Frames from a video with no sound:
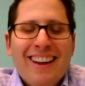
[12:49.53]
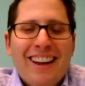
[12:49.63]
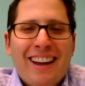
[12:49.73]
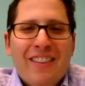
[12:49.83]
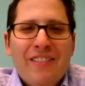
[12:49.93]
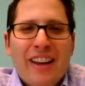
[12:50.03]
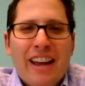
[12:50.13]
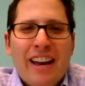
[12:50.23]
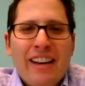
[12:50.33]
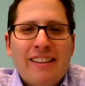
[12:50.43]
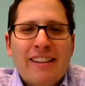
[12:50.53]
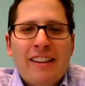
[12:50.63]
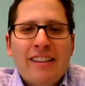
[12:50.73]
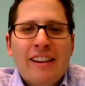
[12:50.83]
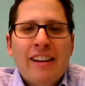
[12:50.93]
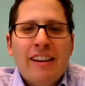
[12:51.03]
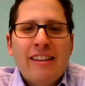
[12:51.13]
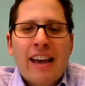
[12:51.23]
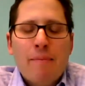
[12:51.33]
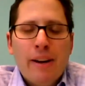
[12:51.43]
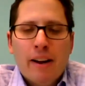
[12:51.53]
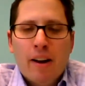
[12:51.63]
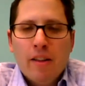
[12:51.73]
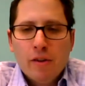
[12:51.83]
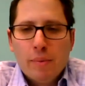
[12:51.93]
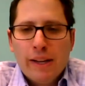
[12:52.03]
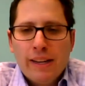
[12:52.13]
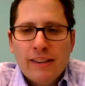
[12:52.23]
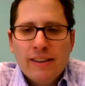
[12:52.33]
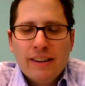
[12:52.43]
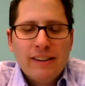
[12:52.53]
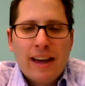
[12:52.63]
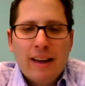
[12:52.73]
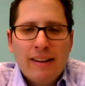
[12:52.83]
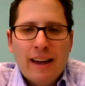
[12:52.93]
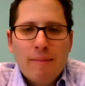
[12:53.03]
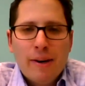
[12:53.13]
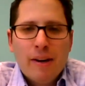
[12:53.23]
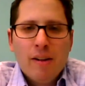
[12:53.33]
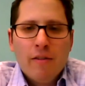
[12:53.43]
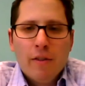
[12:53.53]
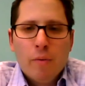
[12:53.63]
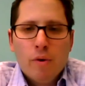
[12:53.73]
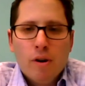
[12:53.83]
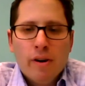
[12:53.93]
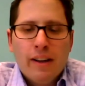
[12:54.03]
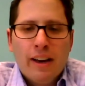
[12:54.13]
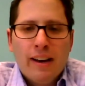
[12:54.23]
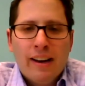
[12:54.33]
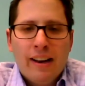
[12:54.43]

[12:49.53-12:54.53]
And it's happening in all those places, and it's happening all over the world. And